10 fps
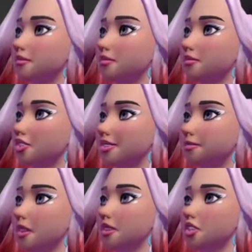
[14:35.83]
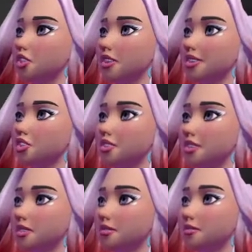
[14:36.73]
That's a bouncy cushion.
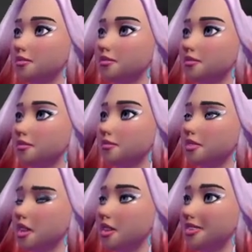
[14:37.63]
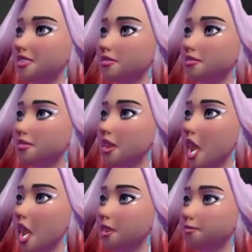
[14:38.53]
Love it.
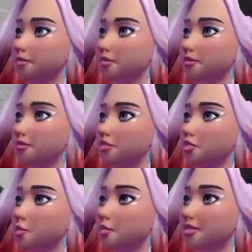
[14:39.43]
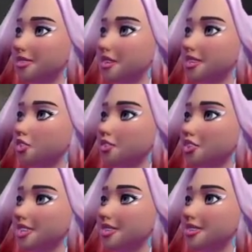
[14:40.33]
So what we're doing there is we're
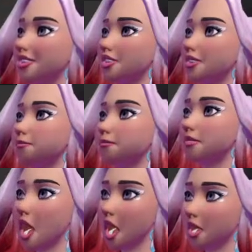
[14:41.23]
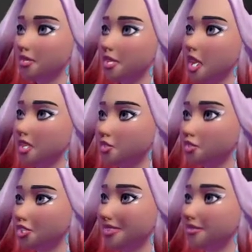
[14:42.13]
actually baking a collider
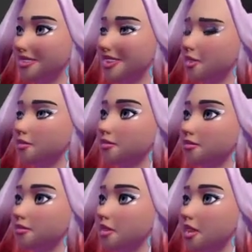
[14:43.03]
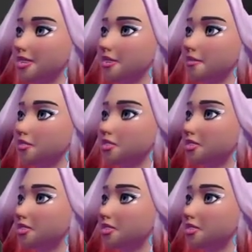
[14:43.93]
effect. Now, I think as a